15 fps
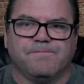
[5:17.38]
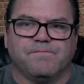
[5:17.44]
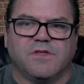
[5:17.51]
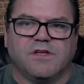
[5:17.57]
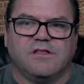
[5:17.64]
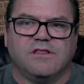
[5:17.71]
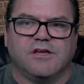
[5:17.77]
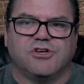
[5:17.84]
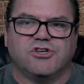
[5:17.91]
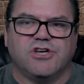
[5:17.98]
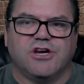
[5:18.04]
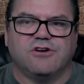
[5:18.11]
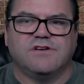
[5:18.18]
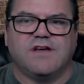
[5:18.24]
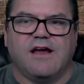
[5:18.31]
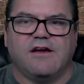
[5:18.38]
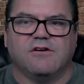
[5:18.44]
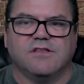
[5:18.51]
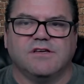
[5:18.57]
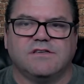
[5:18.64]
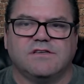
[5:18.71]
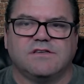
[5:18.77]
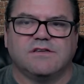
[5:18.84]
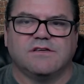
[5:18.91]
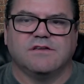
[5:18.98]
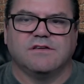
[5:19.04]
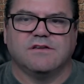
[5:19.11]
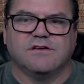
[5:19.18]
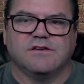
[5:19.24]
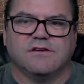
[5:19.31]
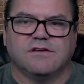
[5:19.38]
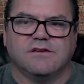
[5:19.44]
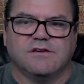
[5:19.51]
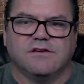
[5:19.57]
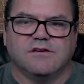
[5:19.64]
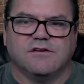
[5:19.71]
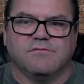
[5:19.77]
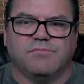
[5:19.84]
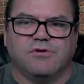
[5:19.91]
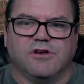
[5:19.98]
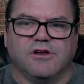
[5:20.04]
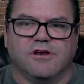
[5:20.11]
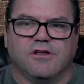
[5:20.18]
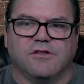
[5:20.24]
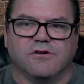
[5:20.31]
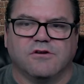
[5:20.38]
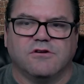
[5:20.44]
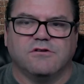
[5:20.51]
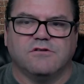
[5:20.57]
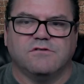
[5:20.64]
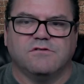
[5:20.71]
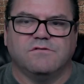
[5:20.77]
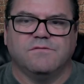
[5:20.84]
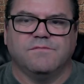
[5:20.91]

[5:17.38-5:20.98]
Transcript: click share tire list, put in another code,